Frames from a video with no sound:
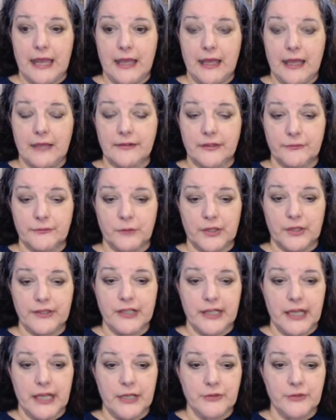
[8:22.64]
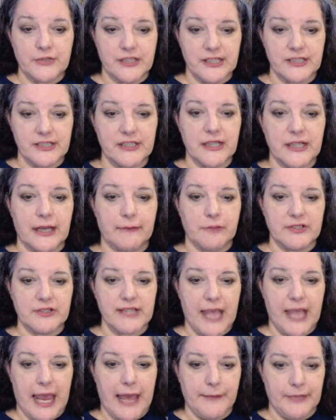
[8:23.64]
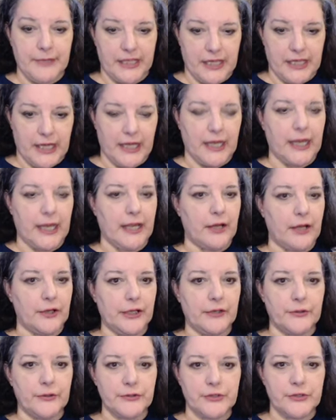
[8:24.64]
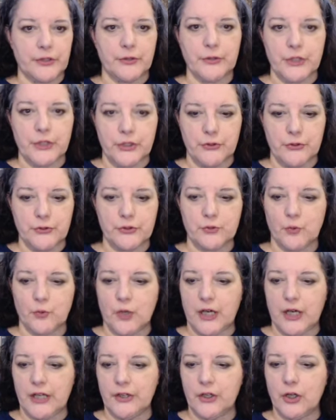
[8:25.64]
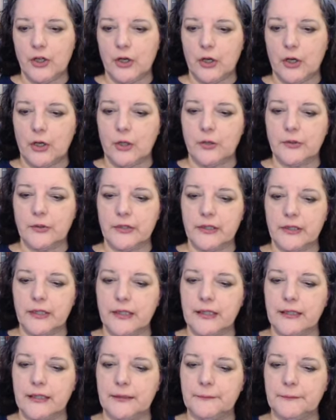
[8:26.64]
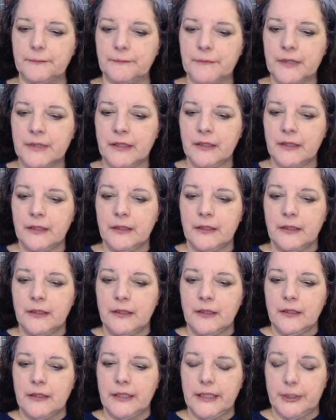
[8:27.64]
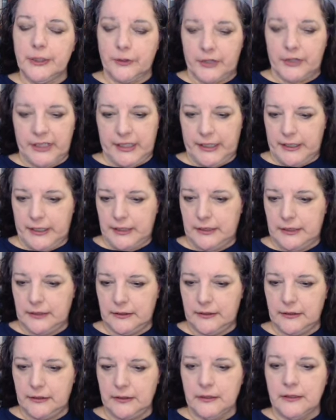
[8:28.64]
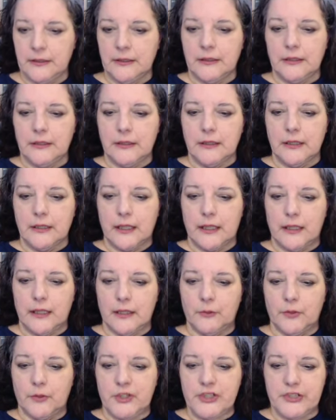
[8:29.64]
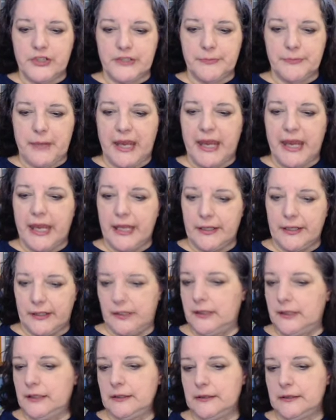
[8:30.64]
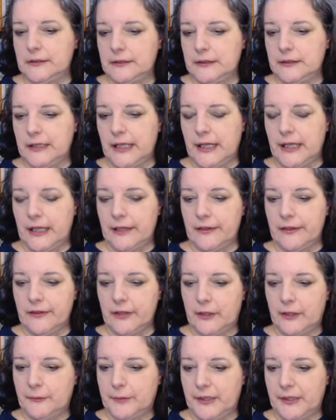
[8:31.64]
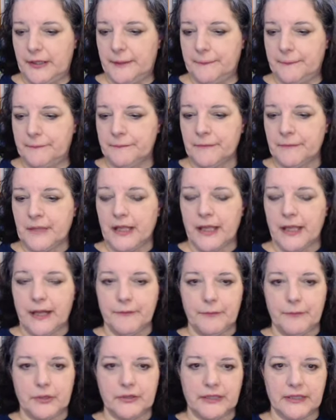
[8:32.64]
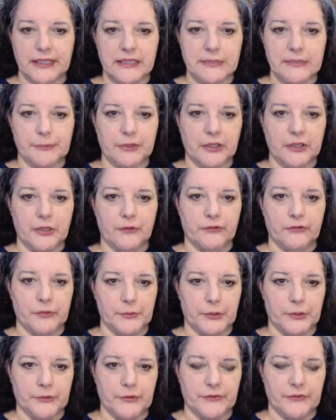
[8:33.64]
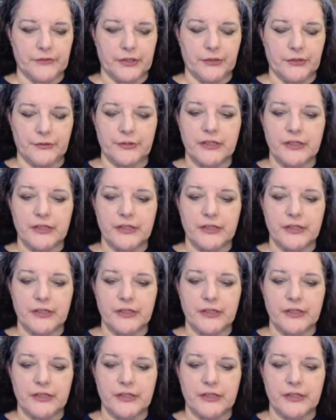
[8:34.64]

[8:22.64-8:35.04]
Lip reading: The one that I used this time was Abby AI. I also use one called Earkick, which is Panda AI therapy. And I put links below for both of those.